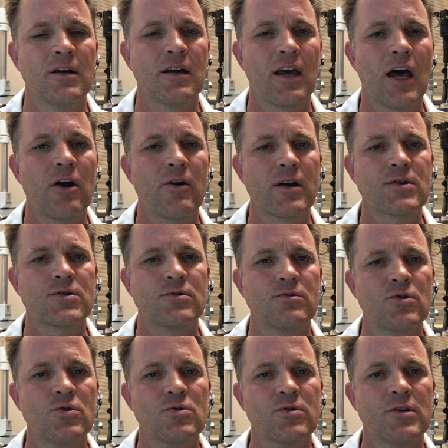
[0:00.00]
Cataracts
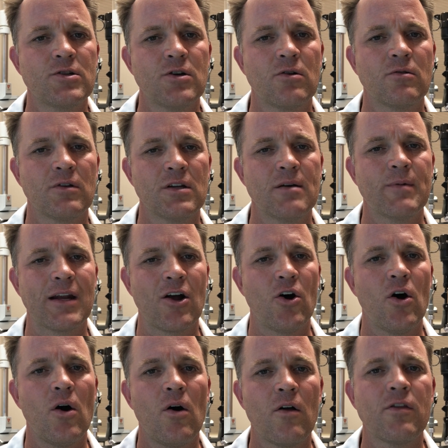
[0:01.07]
usually don't limit
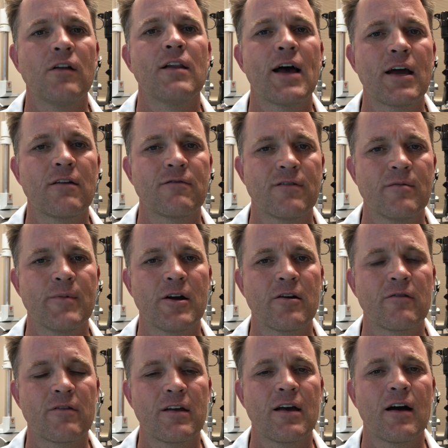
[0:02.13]
all the light from
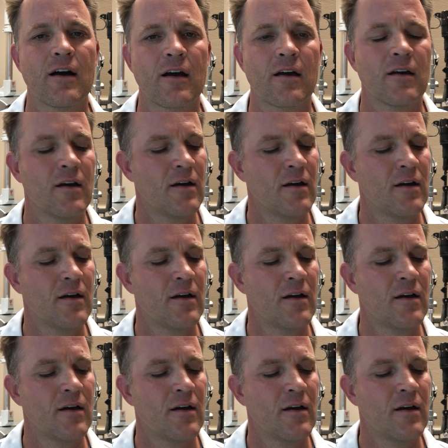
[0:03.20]
entering the eye.